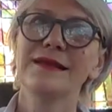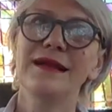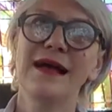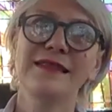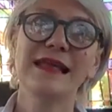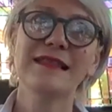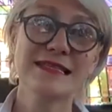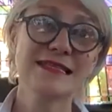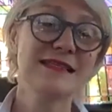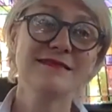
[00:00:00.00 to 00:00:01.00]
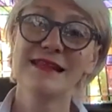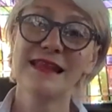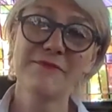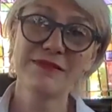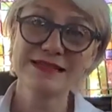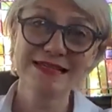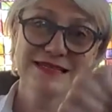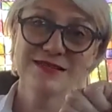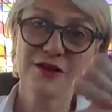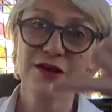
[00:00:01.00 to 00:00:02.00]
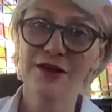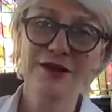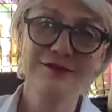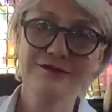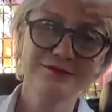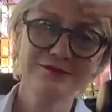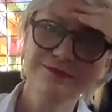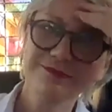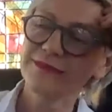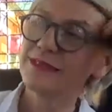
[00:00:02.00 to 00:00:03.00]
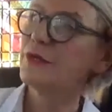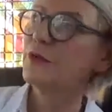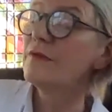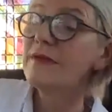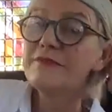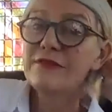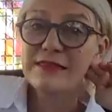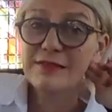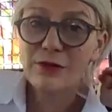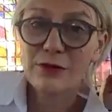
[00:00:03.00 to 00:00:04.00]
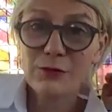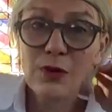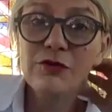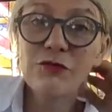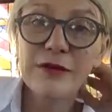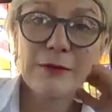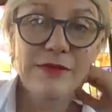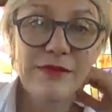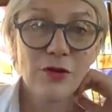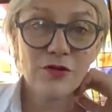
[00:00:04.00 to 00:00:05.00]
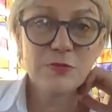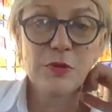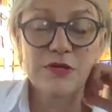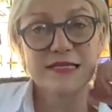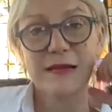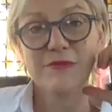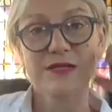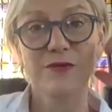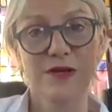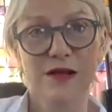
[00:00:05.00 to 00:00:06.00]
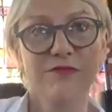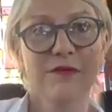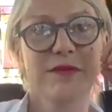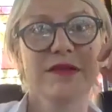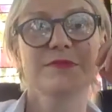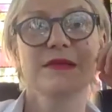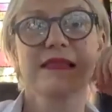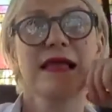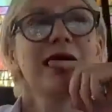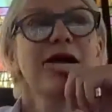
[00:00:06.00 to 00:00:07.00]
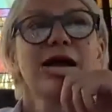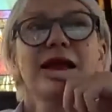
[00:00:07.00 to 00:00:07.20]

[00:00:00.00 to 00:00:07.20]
I think the celebrities are gonna, we're even wondering whether or not to put a celebrity on the cover, because we think